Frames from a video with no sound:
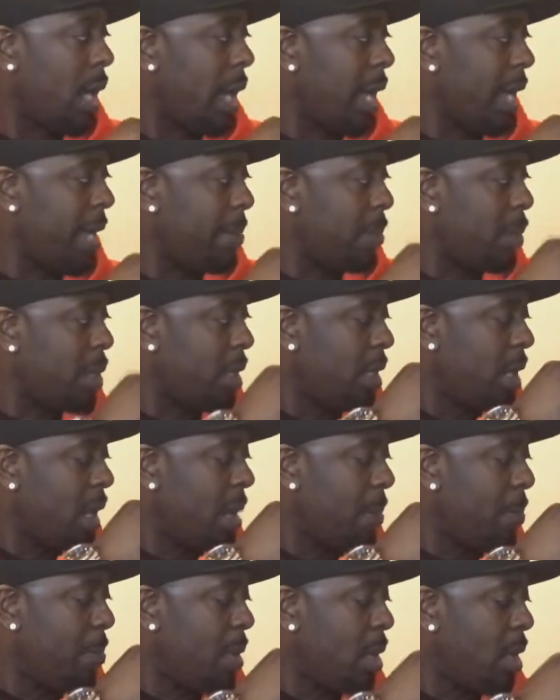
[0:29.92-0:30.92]
I'm gonna
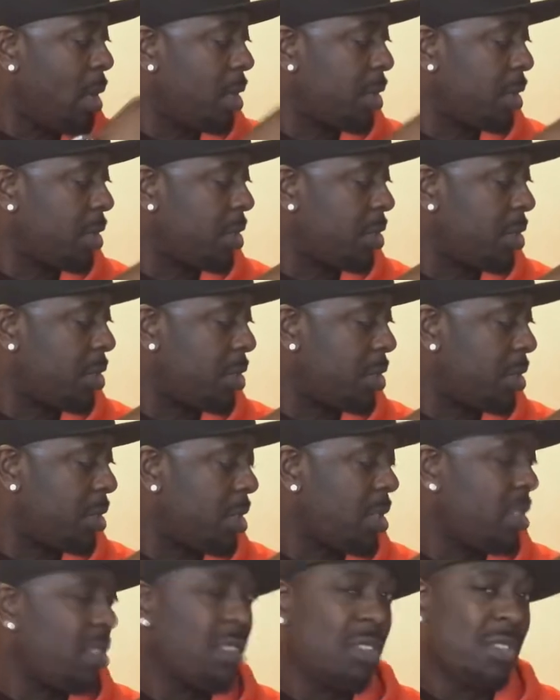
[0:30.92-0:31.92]
unbox
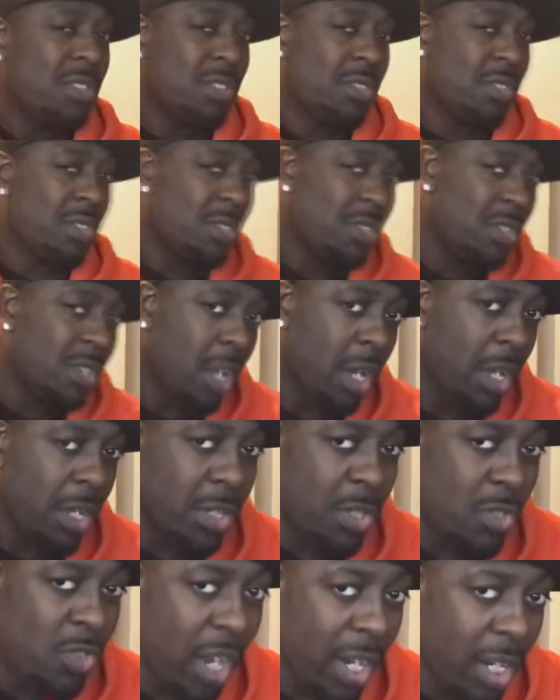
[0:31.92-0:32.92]

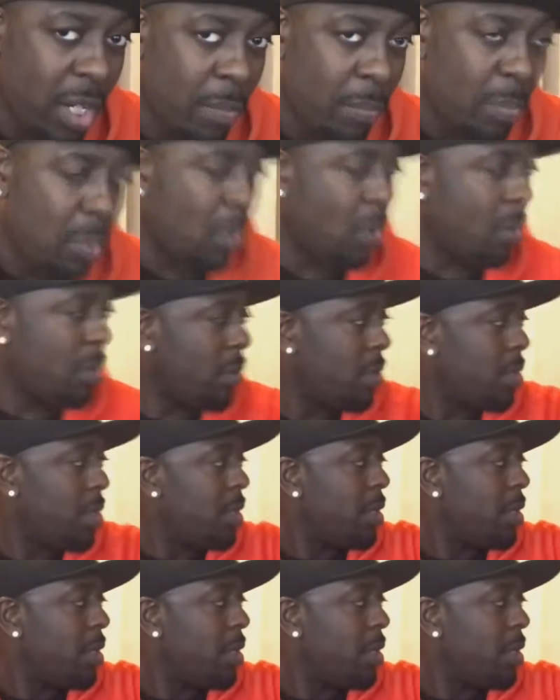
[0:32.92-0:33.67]
Dragon Ball.